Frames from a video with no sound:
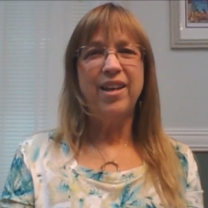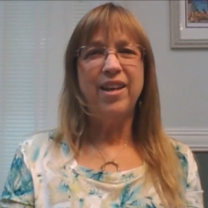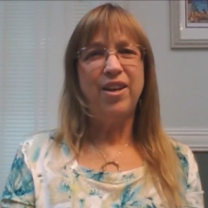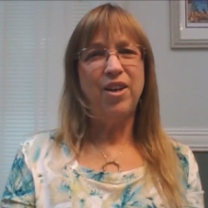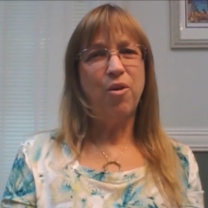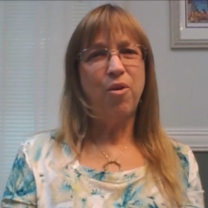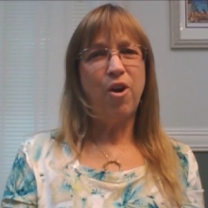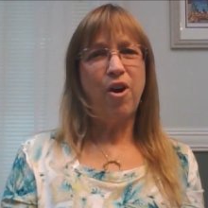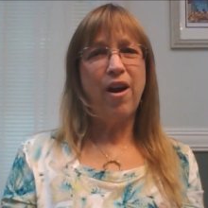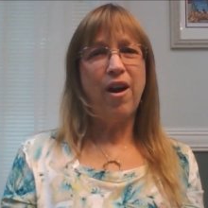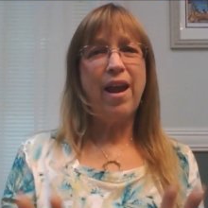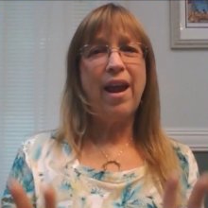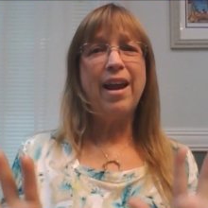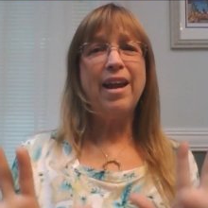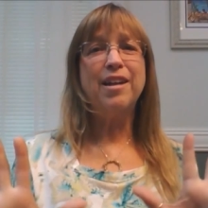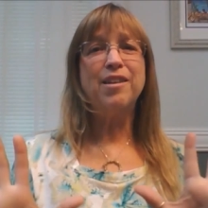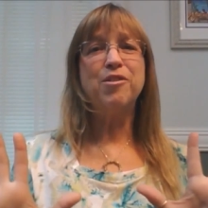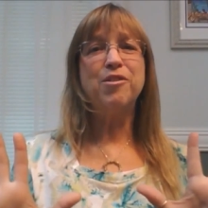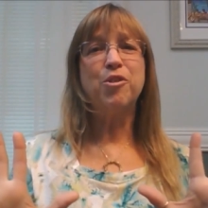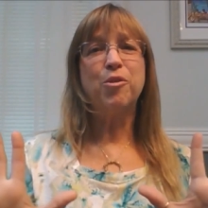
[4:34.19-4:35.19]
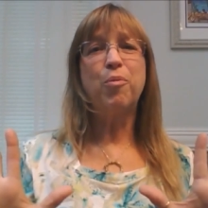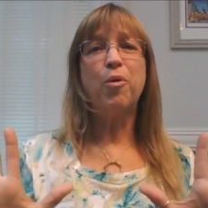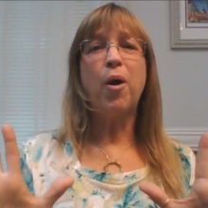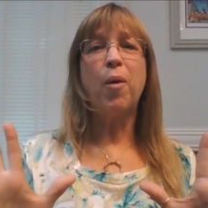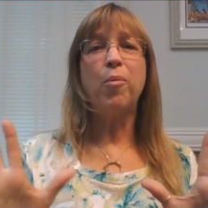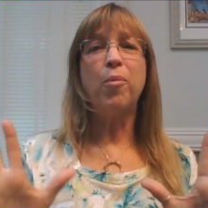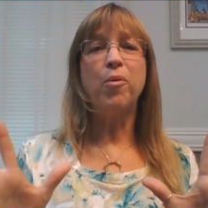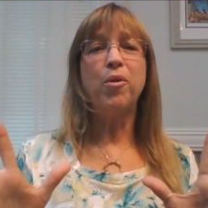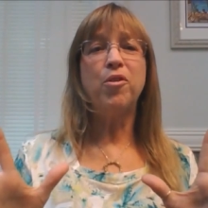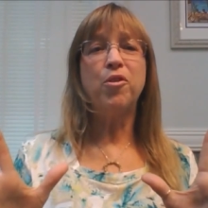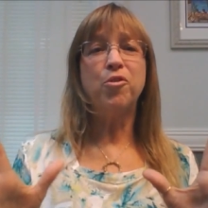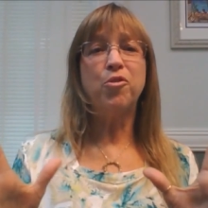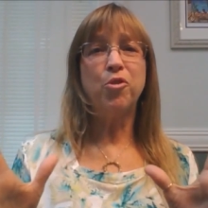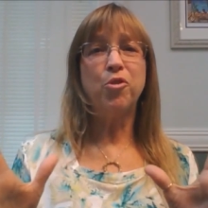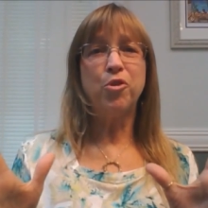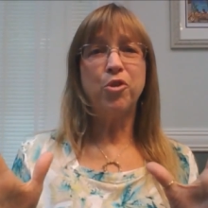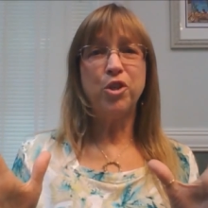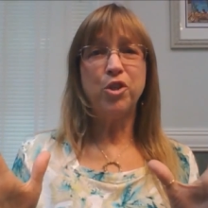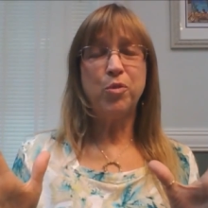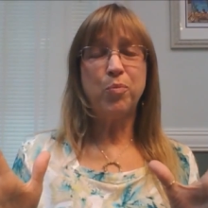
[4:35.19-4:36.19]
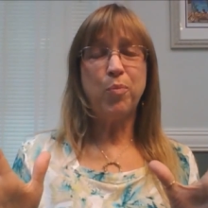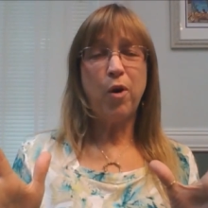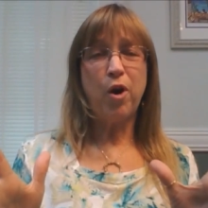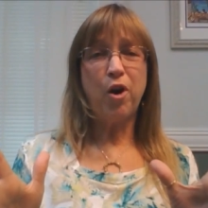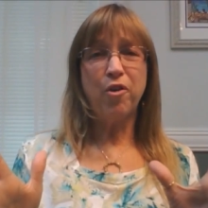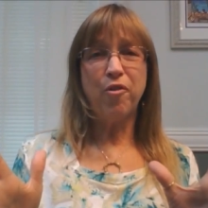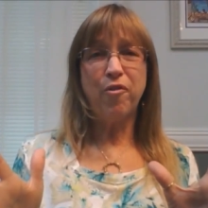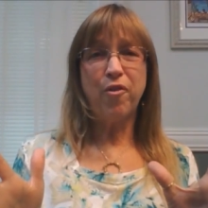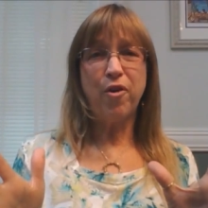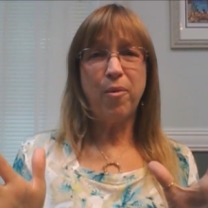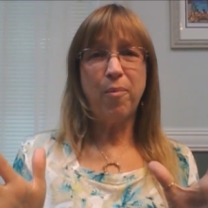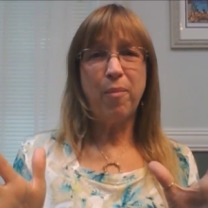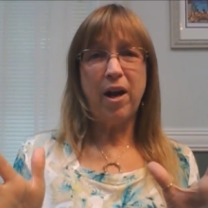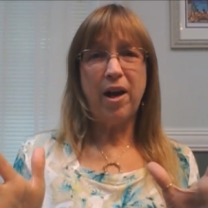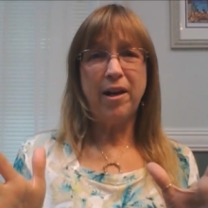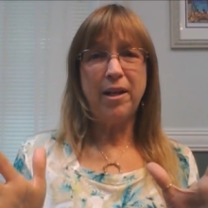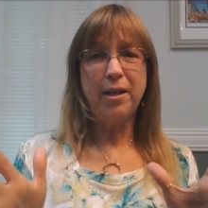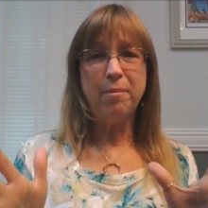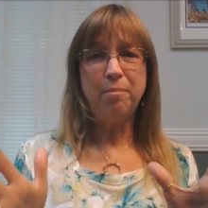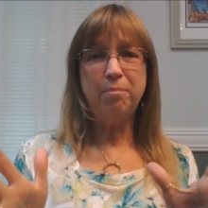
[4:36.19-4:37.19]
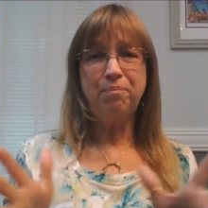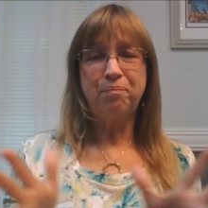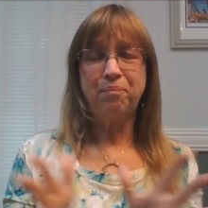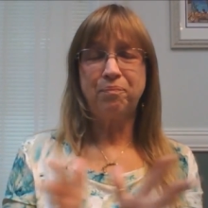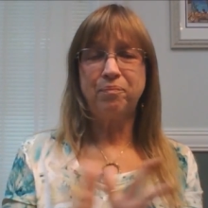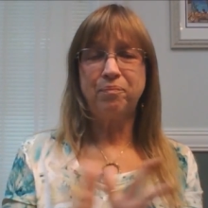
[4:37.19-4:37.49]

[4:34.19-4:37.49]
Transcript: You know, our hands are probably the dirtiest part of our body.